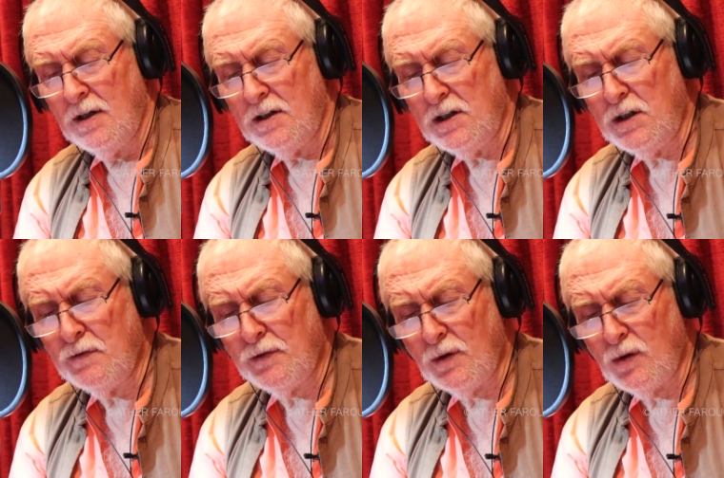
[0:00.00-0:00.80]

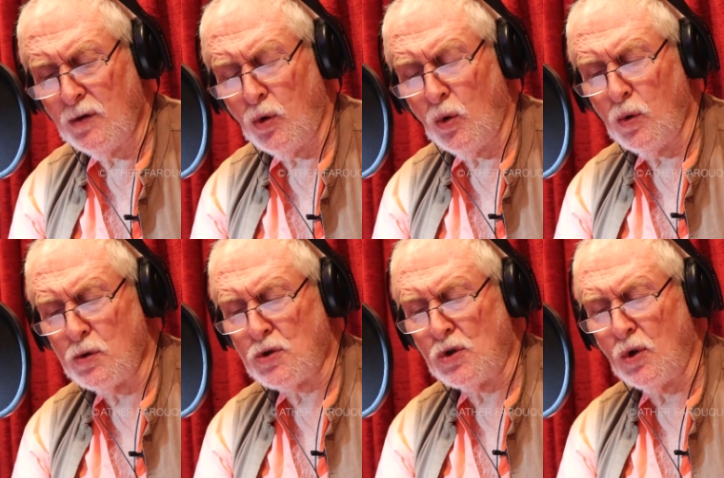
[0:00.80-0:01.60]
Evil
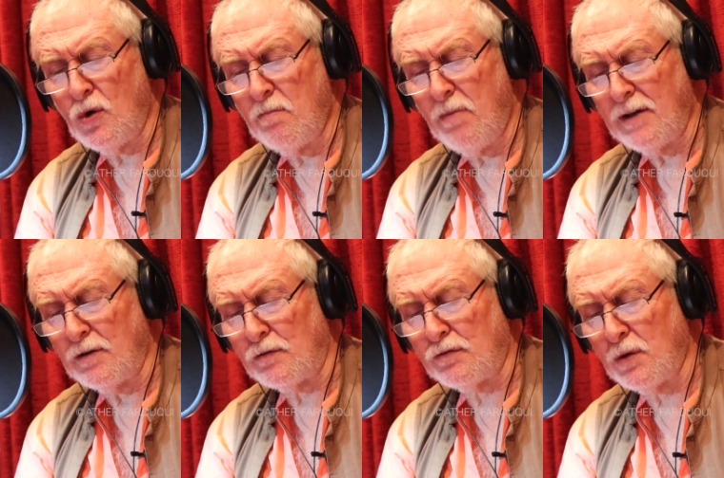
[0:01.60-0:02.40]
holds good by
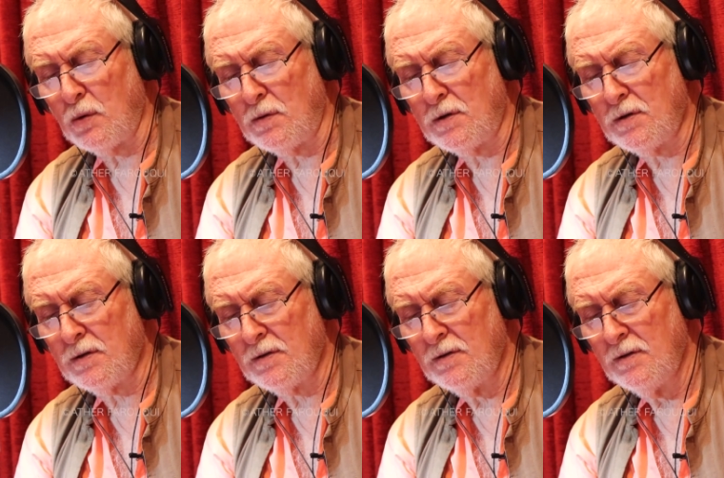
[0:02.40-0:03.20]
the throat,
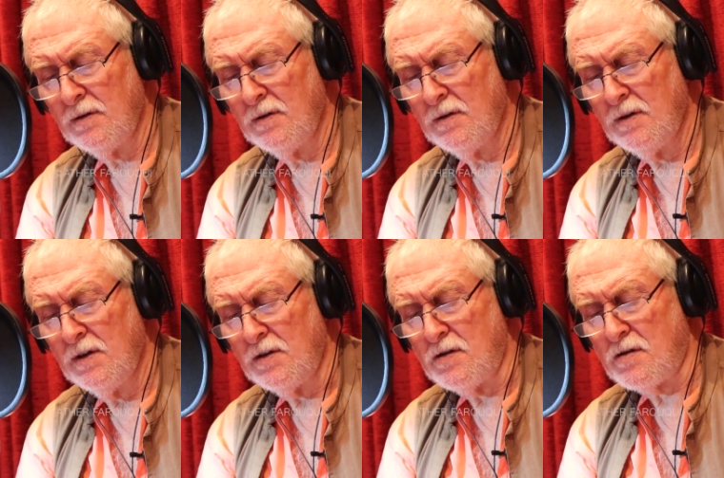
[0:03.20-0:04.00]

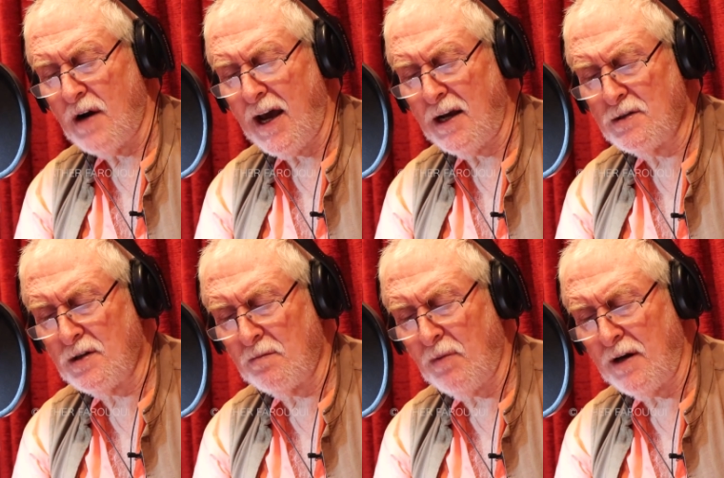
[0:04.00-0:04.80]
drags
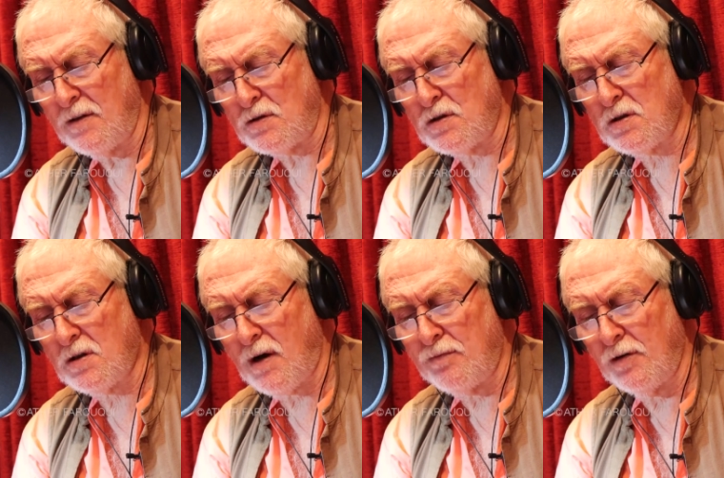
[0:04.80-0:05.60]
it by the
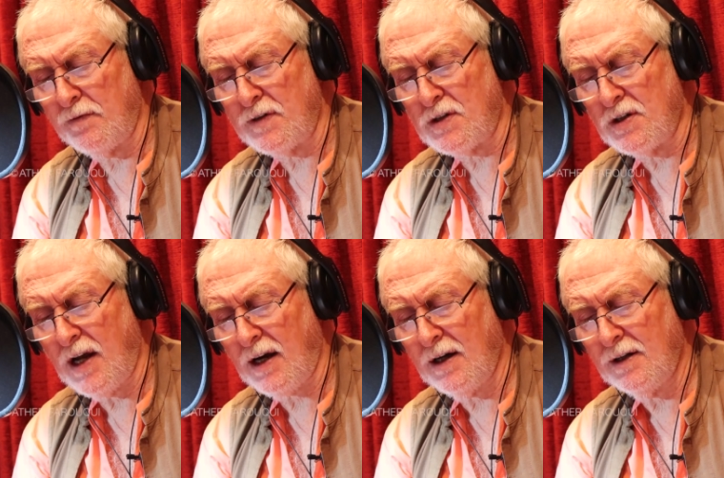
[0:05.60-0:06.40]
scruff of its neck.